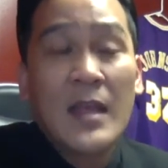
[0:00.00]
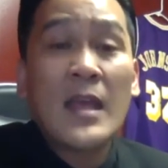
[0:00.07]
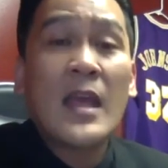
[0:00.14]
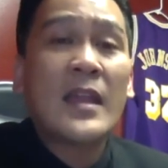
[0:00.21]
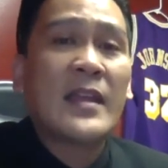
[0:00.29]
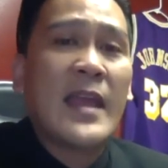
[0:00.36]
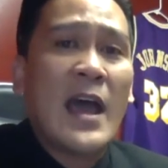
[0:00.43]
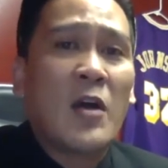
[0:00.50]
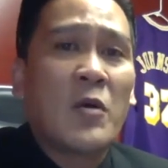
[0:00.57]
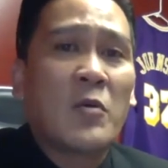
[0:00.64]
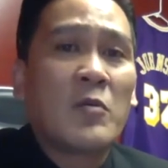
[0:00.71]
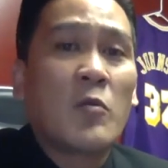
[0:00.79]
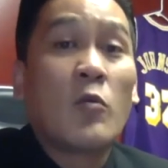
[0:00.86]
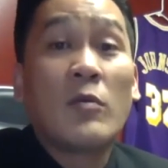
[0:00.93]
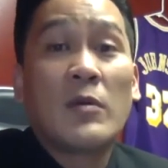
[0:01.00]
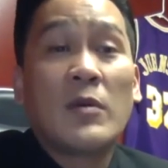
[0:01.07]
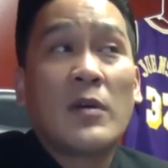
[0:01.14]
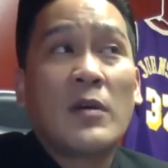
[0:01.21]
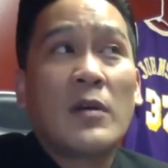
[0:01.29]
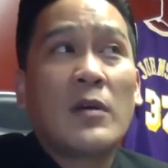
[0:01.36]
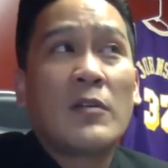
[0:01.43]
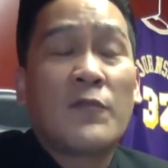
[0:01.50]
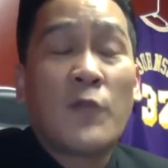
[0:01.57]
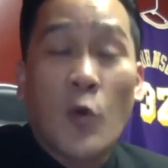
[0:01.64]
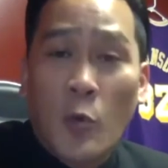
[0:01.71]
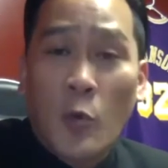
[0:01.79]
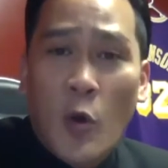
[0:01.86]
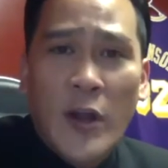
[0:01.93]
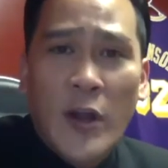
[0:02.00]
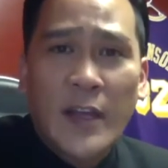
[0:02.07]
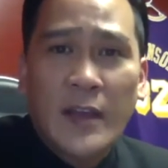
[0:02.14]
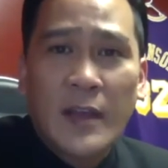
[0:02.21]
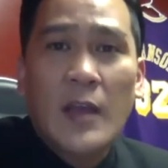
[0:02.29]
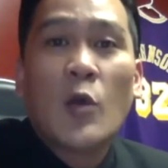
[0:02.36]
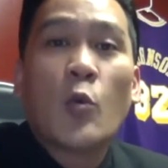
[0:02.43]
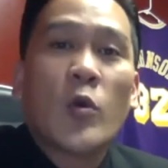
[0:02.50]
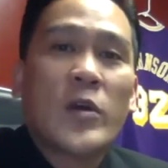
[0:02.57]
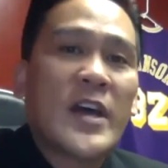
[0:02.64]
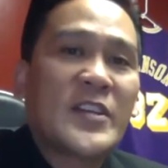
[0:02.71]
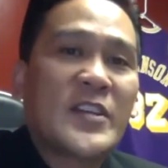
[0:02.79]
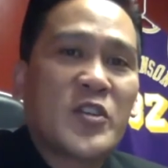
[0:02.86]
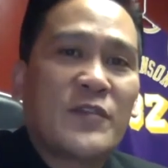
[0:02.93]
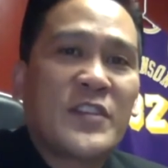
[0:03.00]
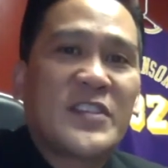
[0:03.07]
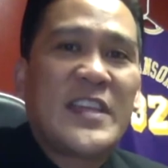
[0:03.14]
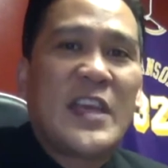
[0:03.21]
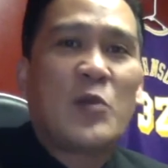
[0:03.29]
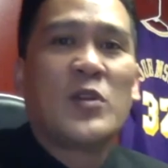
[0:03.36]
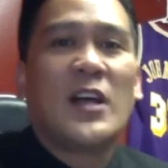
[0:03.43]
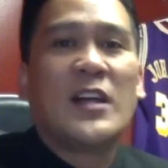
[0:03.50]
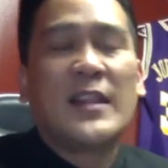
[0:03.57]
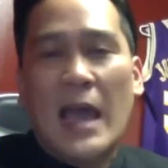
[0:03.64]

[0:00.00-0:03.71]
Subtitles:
Now, forewarning, we're not sure if the state will allow.